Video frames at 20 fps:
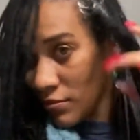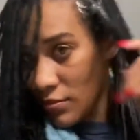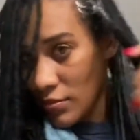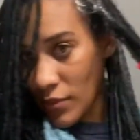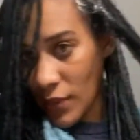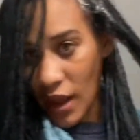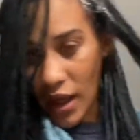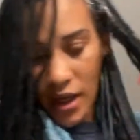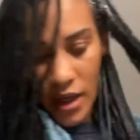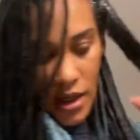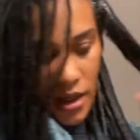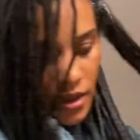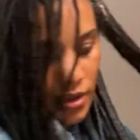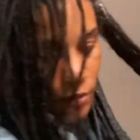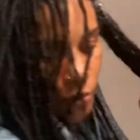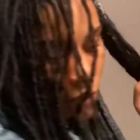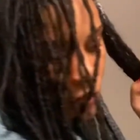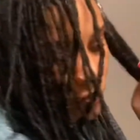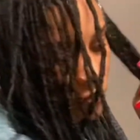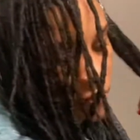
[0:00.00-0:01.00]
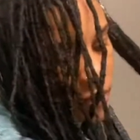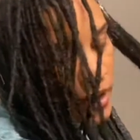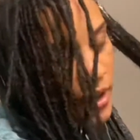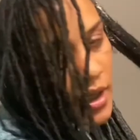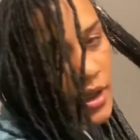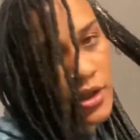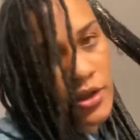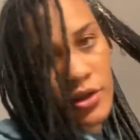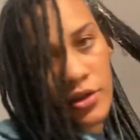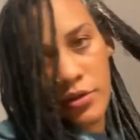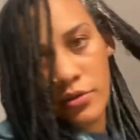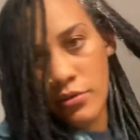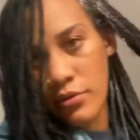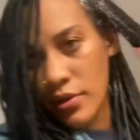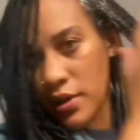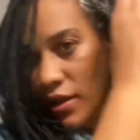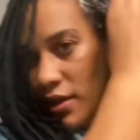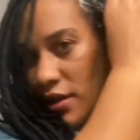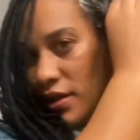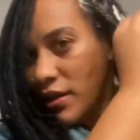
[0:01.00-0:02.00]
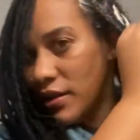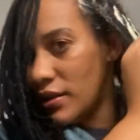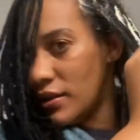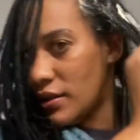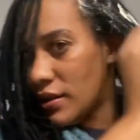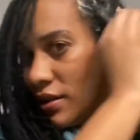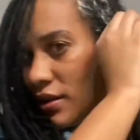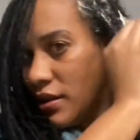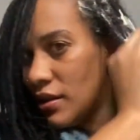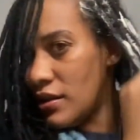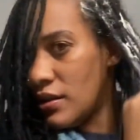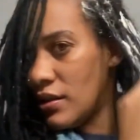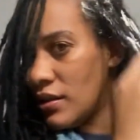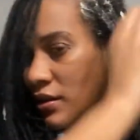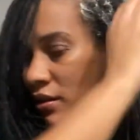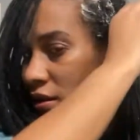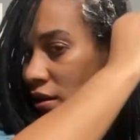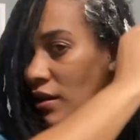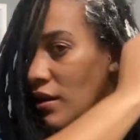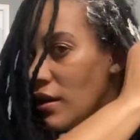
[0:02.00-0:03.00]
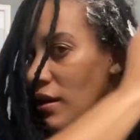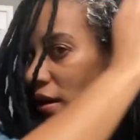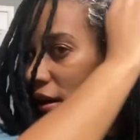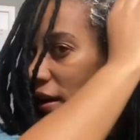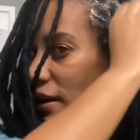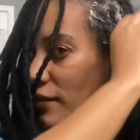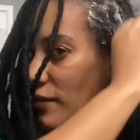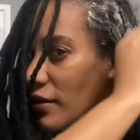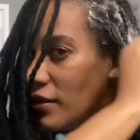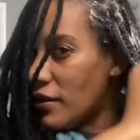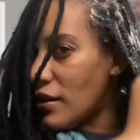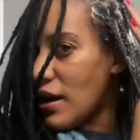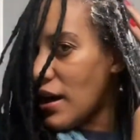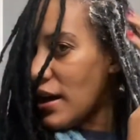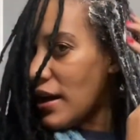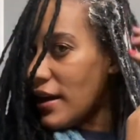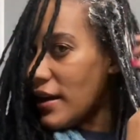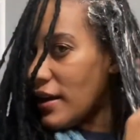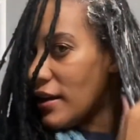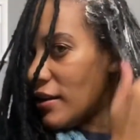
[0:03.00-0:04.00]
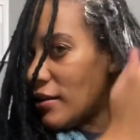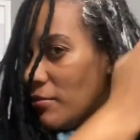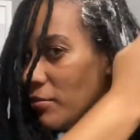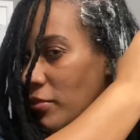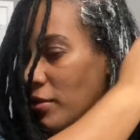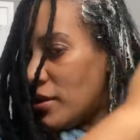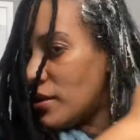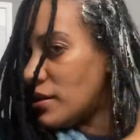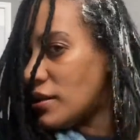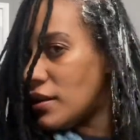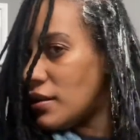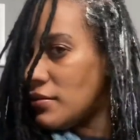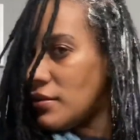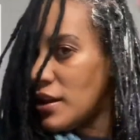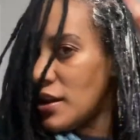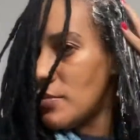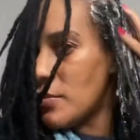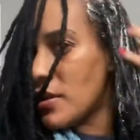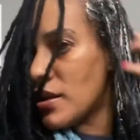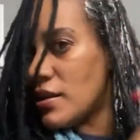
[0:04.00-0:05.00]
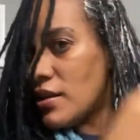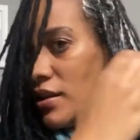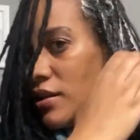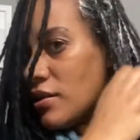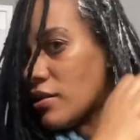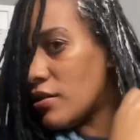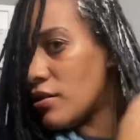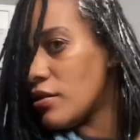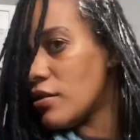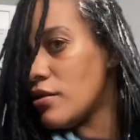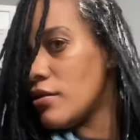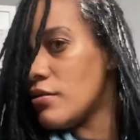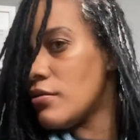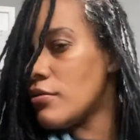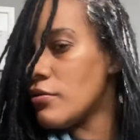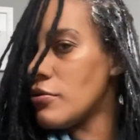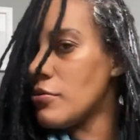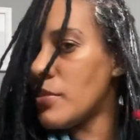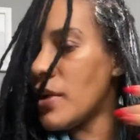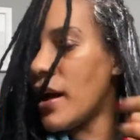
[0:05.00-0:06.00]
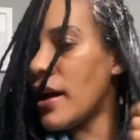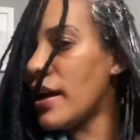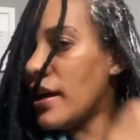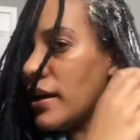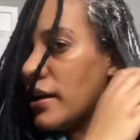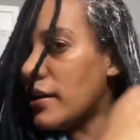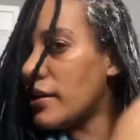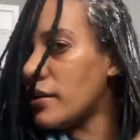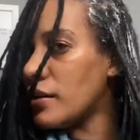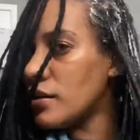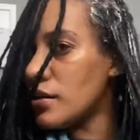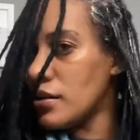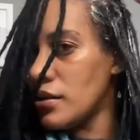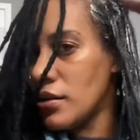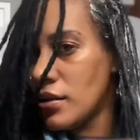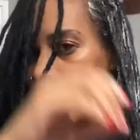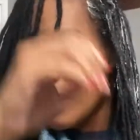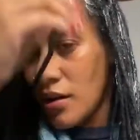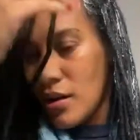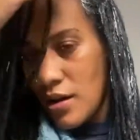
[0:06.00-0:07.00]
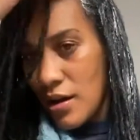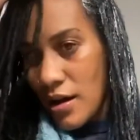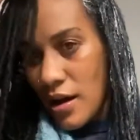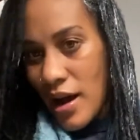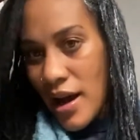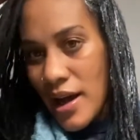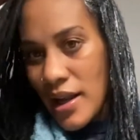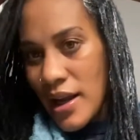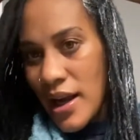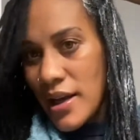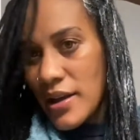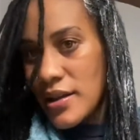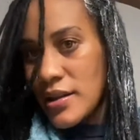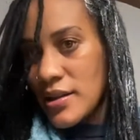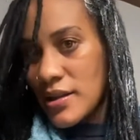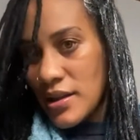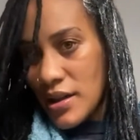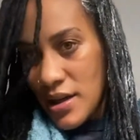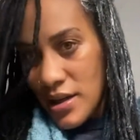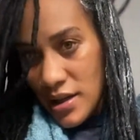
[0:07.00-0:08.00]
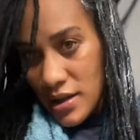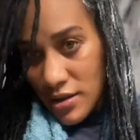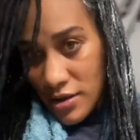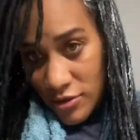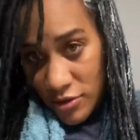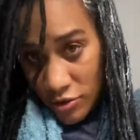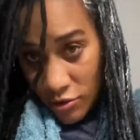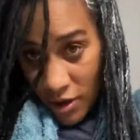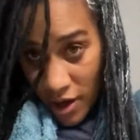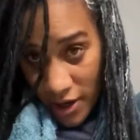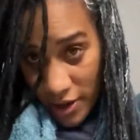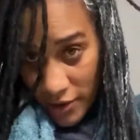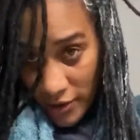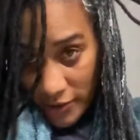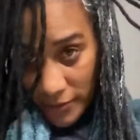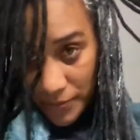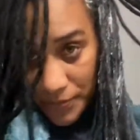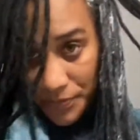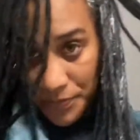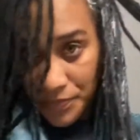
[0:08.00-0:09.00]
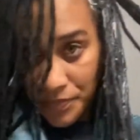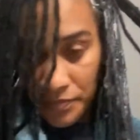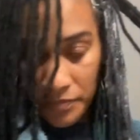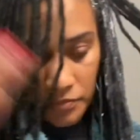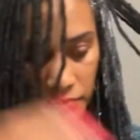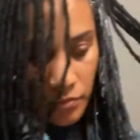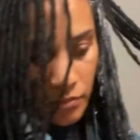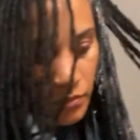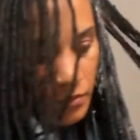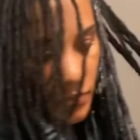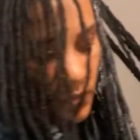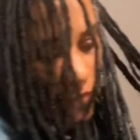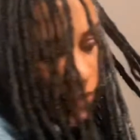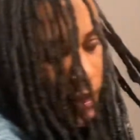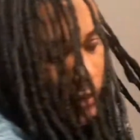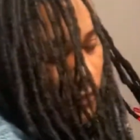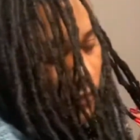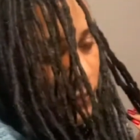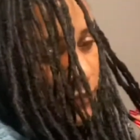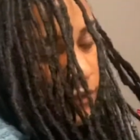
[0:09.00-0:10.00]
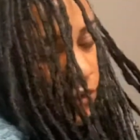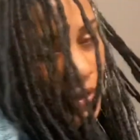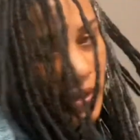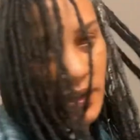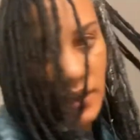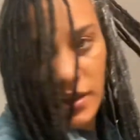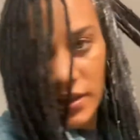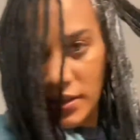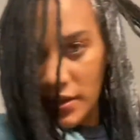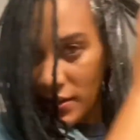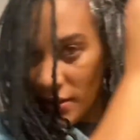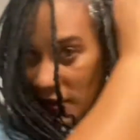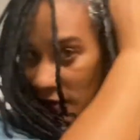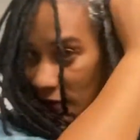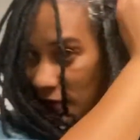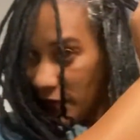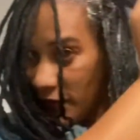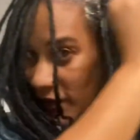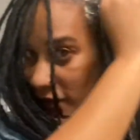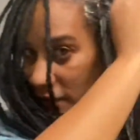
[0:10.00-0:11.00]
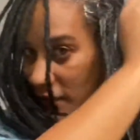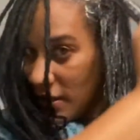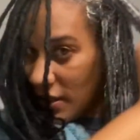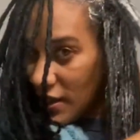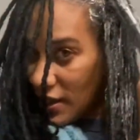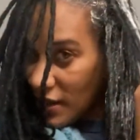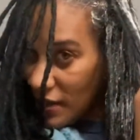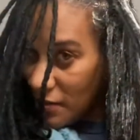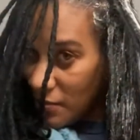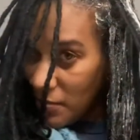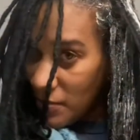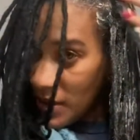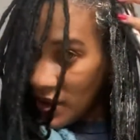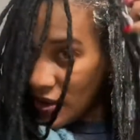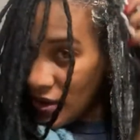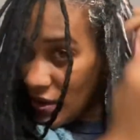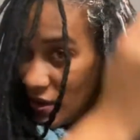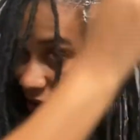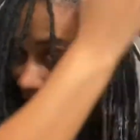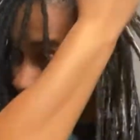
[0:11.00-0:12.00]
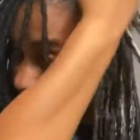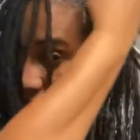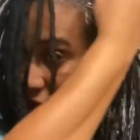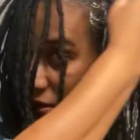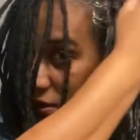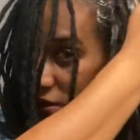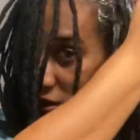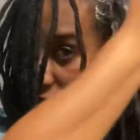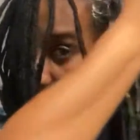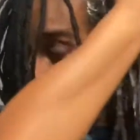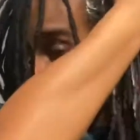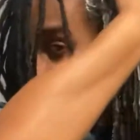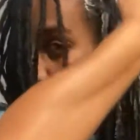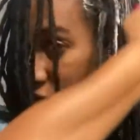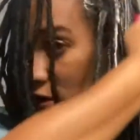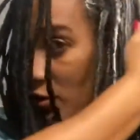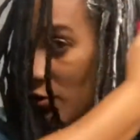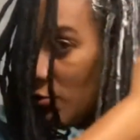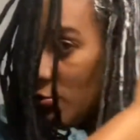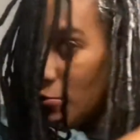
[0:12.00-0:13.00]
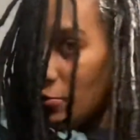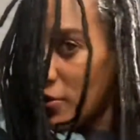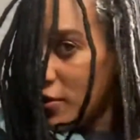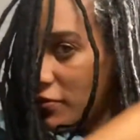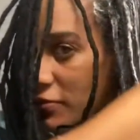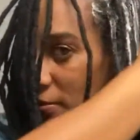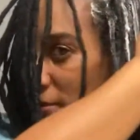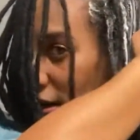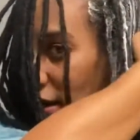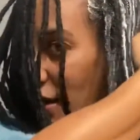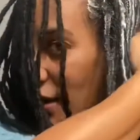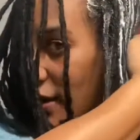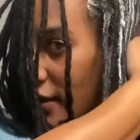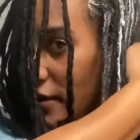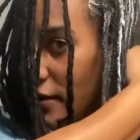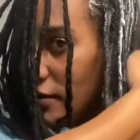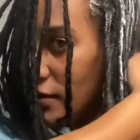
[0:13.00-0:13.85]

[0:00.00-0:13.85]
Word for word: And what I do is after I put the deep conditioner through my hair, I like to sit underneath the dryer for at least 15 minutes with my hair.